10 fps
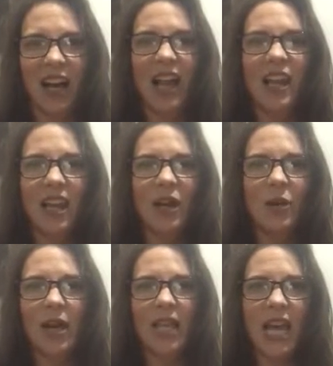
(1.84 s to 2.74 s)
Hello,
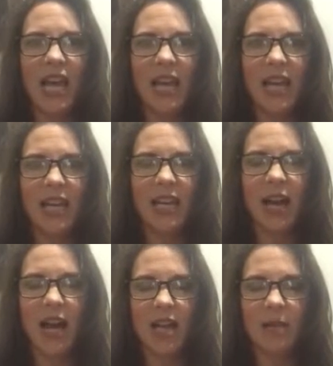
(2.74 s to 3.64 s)
LA.
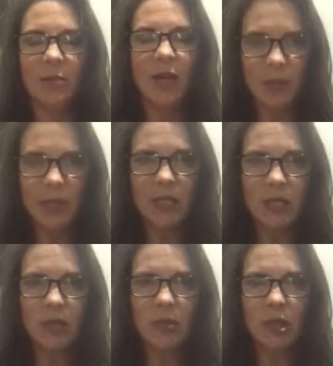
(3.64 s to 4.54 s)
I am coming
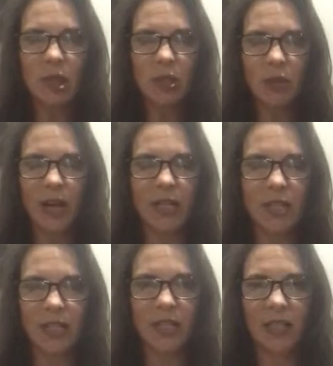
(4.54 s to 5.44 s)
soon to you,
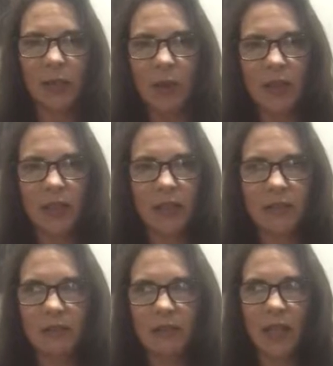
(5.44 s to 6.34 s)
actually, in probably,
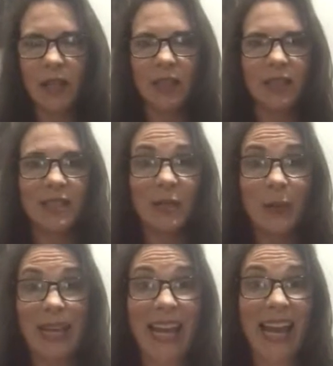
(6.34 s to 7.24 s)
I think, less than a
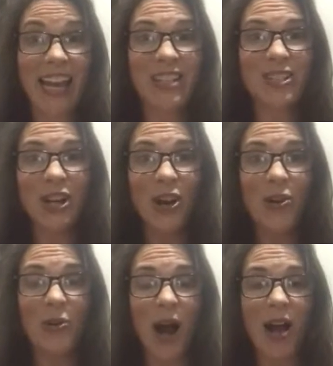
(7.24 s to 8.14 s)
week.
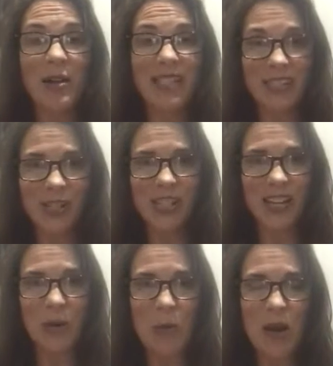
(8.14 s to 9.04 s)
So, uh, Dr.
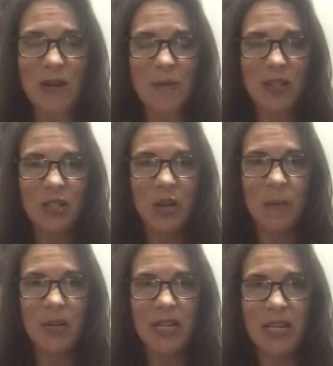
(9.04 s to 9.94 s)
O'Donnell wanted me to jump
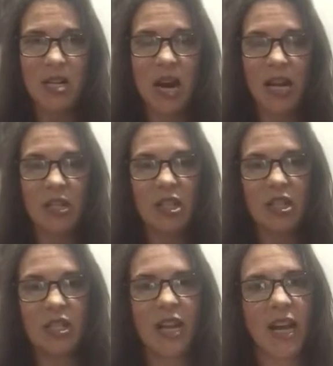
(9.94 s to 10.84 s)
on here and
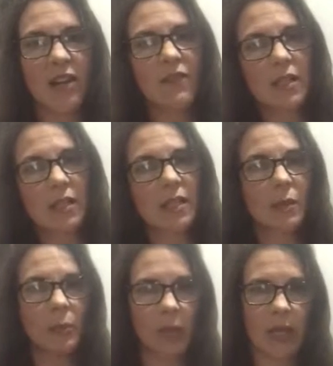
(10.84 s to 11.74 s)
just kind of
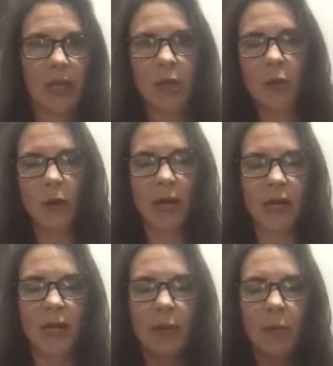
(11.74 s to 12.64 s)
explain who I
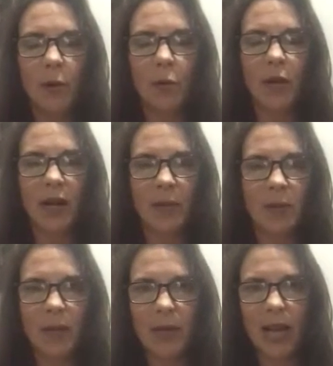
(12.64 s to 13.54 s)
am, what I'm
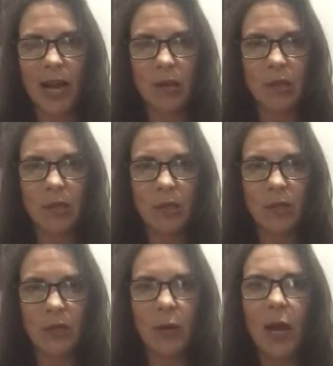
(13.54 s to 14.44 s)
coming out to
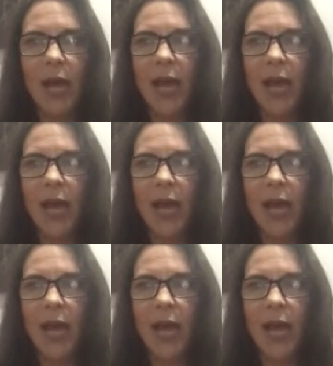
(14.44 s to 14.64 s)
do.